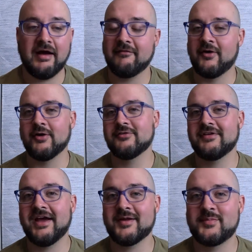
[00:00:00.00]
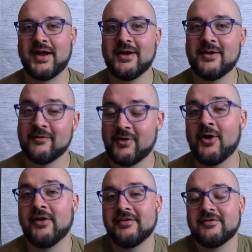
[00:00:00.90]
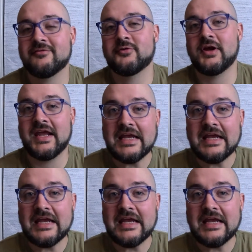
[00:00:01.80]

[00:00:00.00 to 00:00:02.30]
honestly got a pair of Ons for